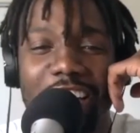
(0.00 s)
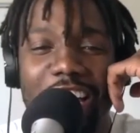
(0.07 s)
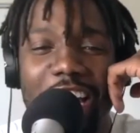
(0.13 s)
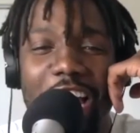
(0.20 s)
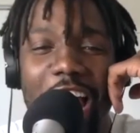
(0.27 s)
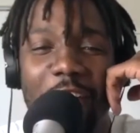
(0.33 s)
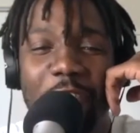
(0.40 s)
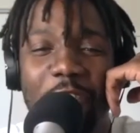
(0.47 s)

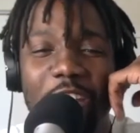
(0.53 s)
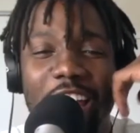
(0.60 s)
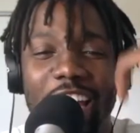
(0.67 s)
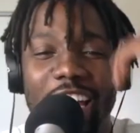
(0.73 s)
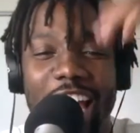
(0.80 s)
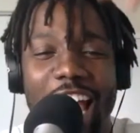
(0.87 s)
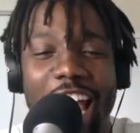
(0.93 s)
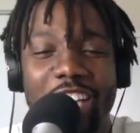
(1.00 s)
I feel like
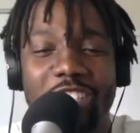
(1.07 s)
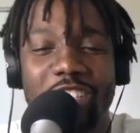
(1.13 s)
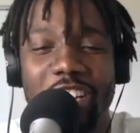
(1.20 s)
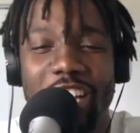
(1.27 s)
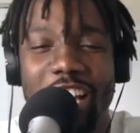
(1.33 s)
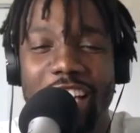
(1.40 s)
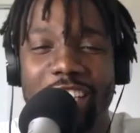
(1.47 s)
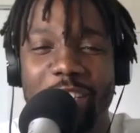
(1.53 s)
as a
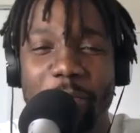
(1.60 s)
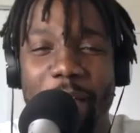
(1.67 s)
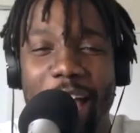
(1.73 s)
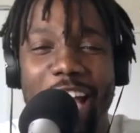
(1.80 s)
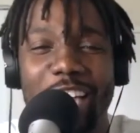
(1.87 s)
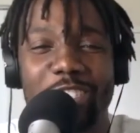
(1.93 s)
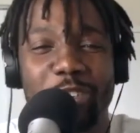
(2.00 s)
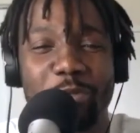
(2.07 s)
as a
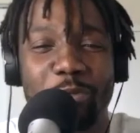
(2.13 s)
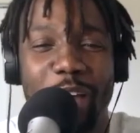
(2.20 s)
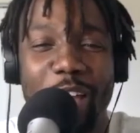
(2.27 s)
pastor's wife,